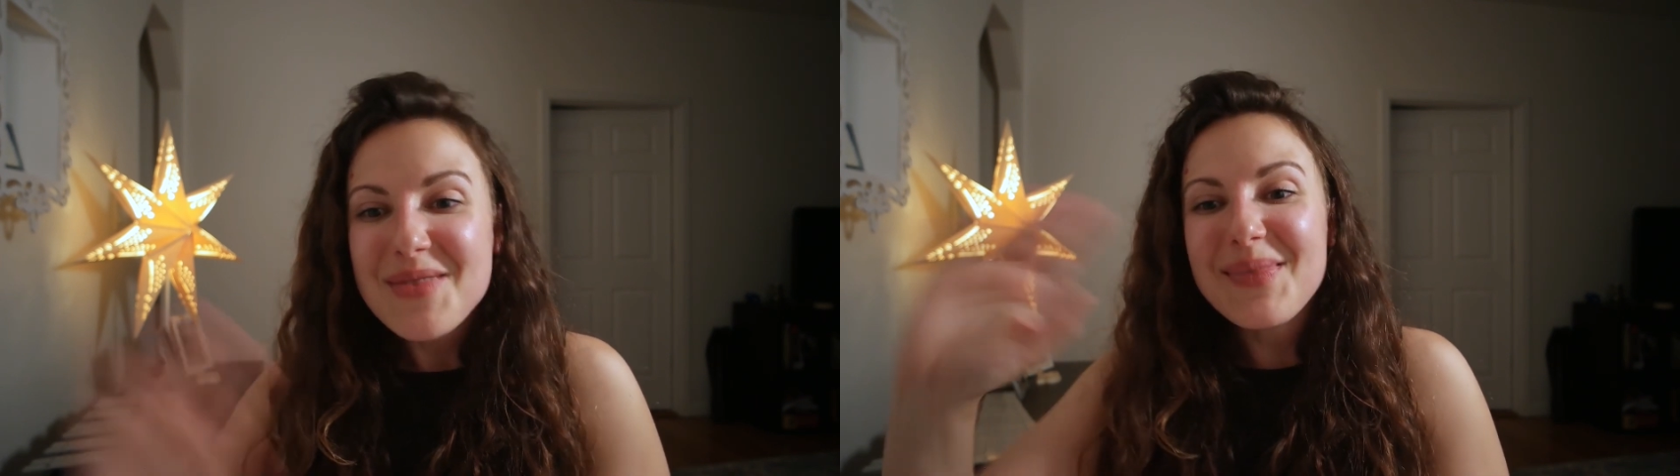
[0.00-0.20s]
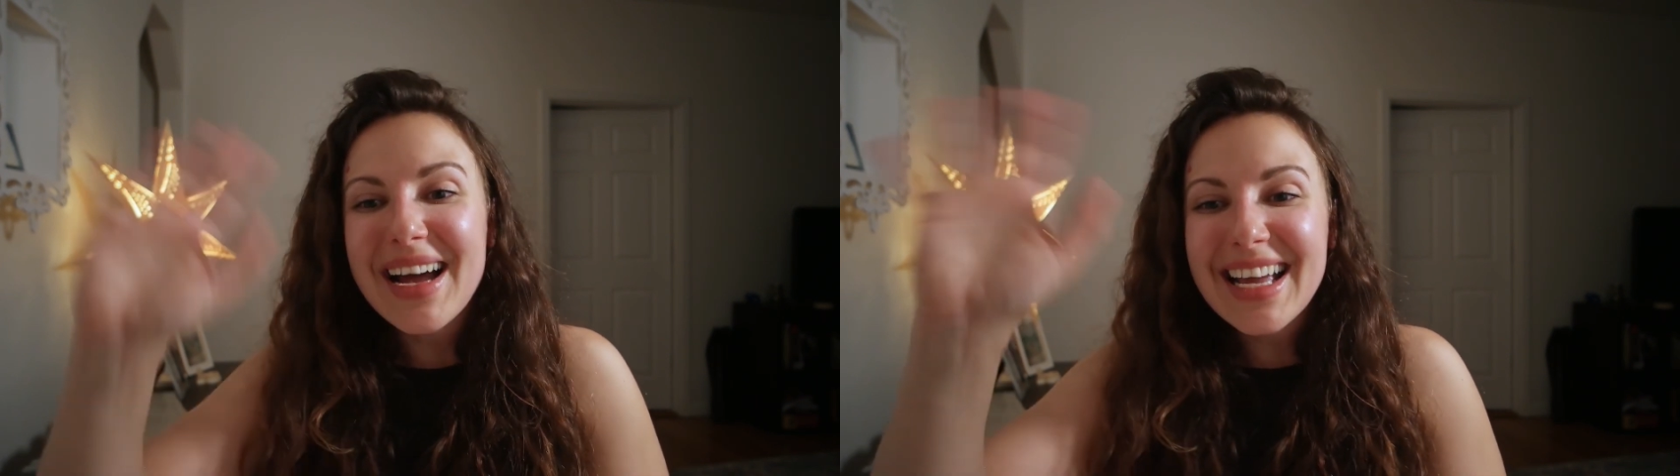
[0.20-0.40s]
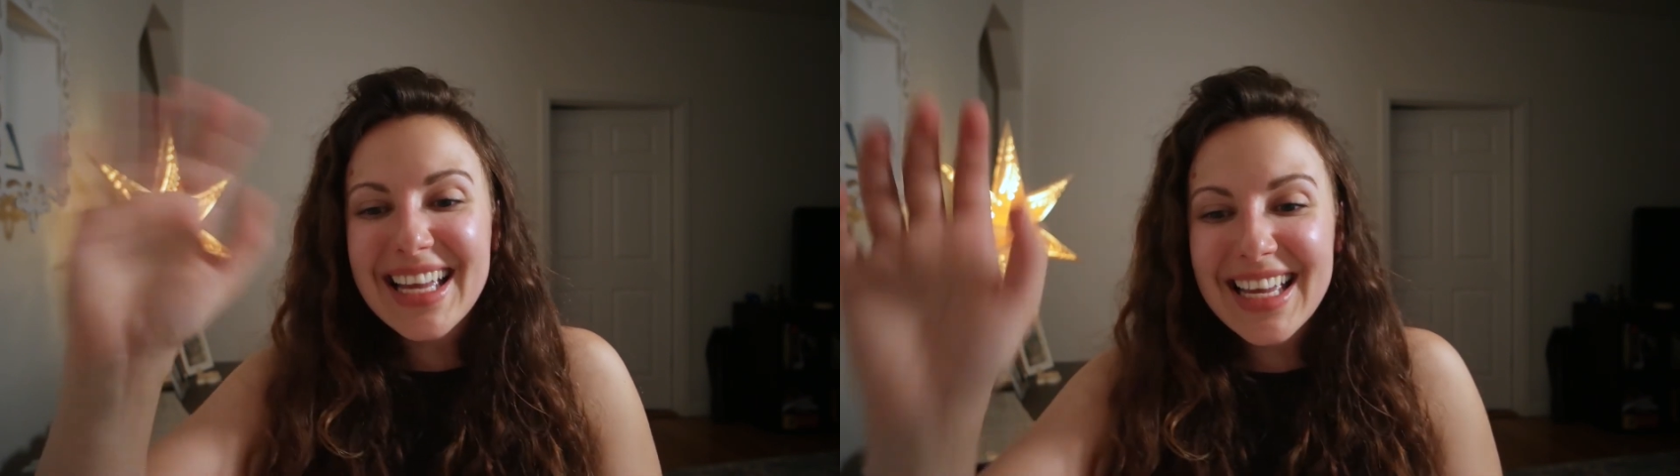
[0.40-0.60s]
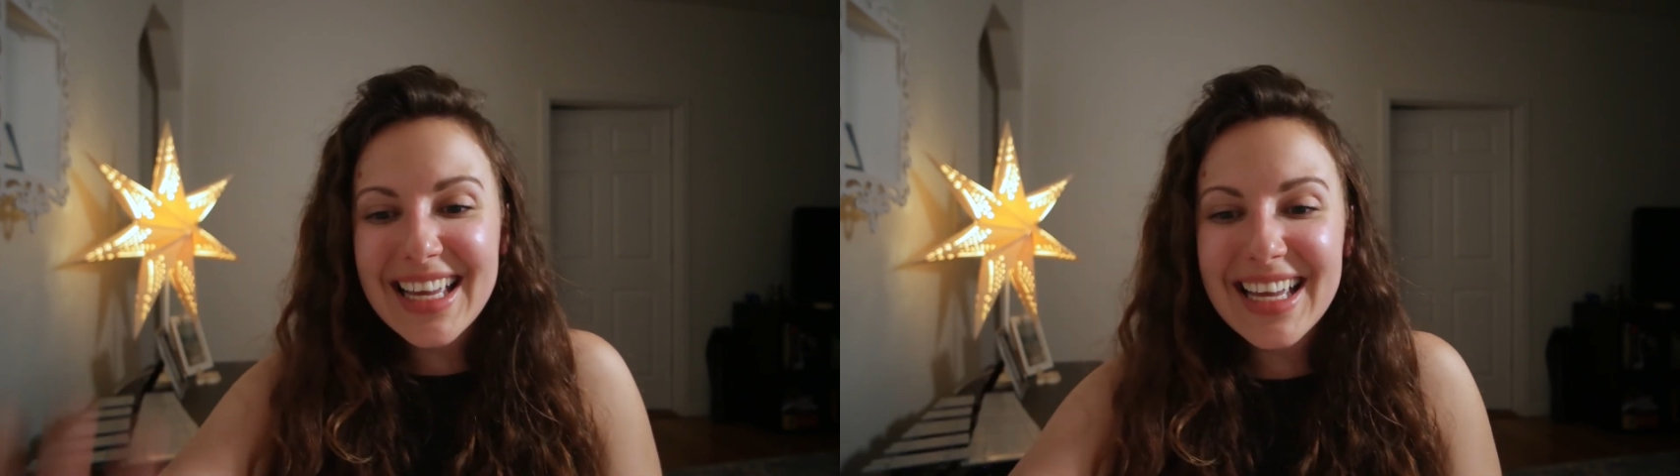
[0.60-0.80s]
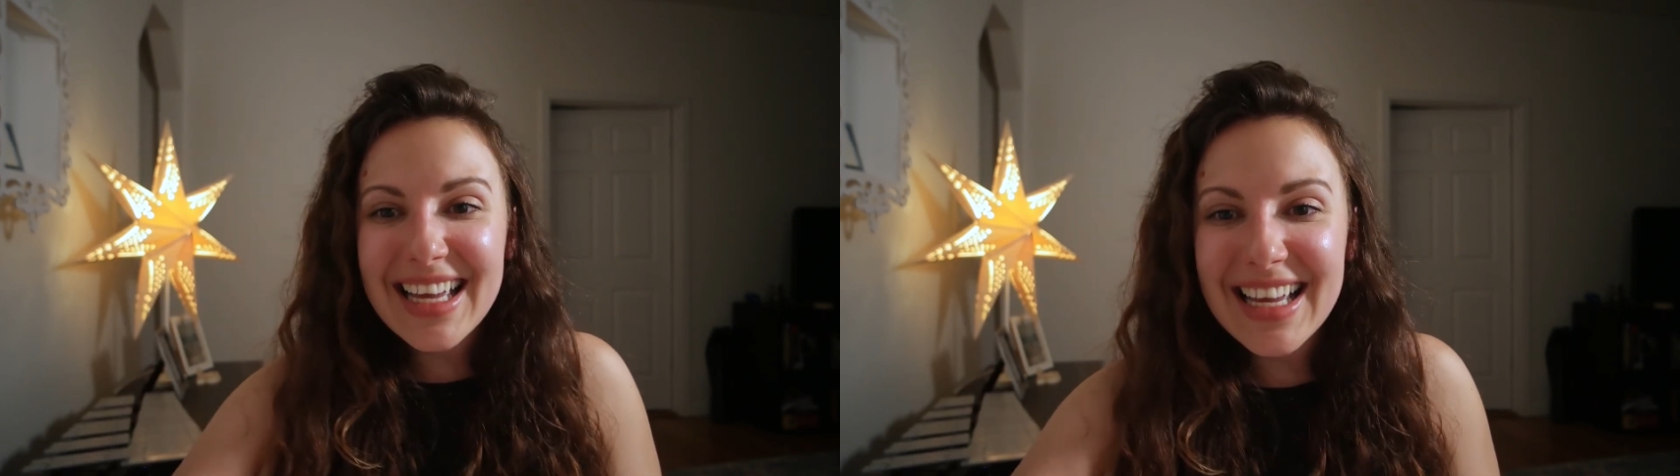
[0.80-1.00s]

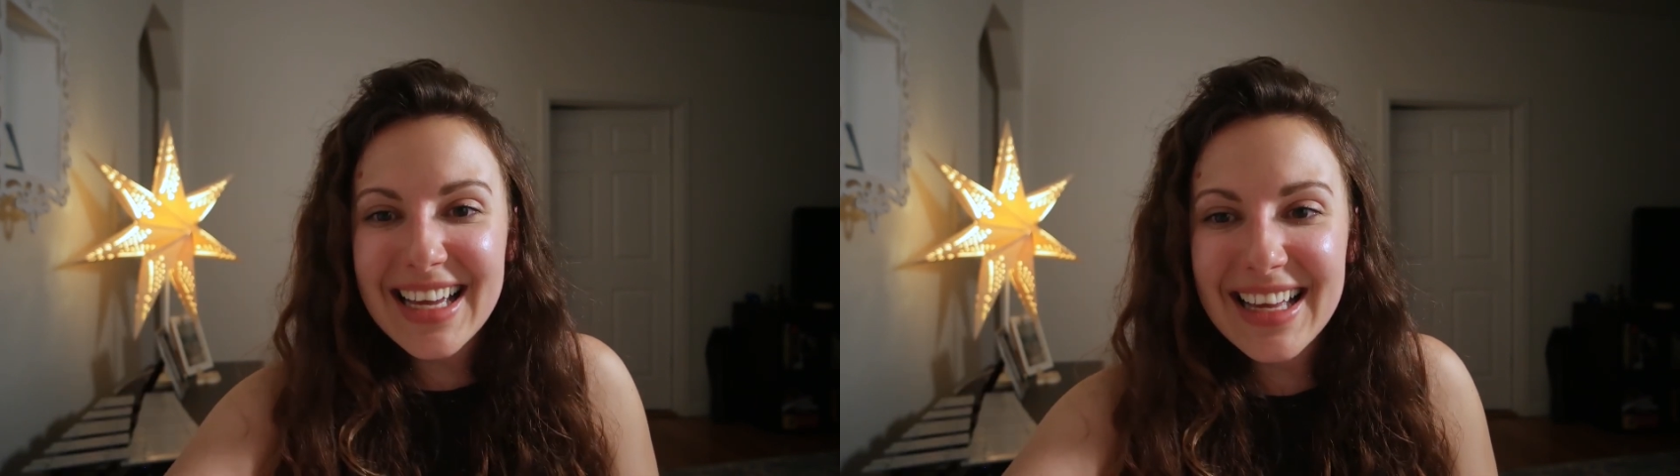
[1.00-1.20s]
Bye.